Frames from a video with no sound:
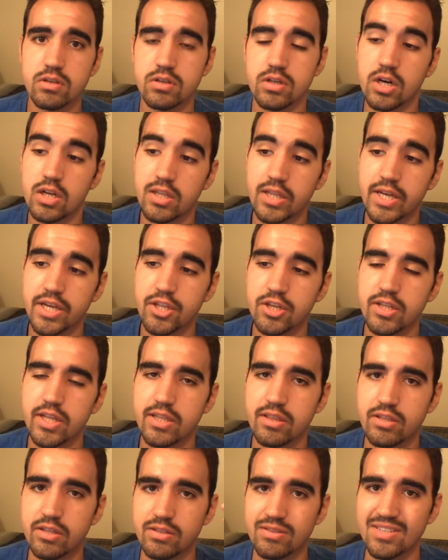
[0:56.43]

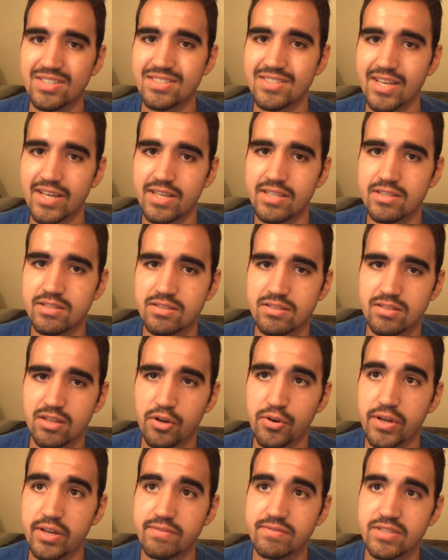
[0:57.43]
Unlike the Zens, the
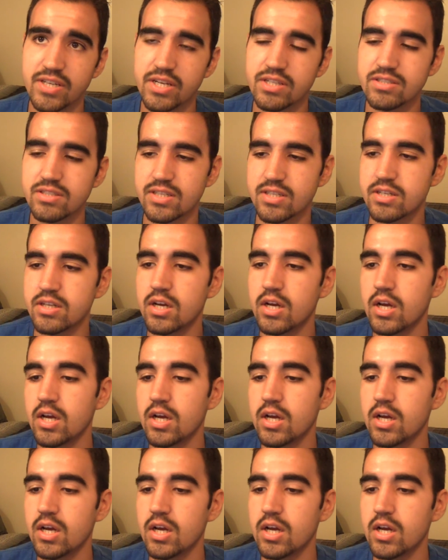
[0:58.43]
Creative Zens, and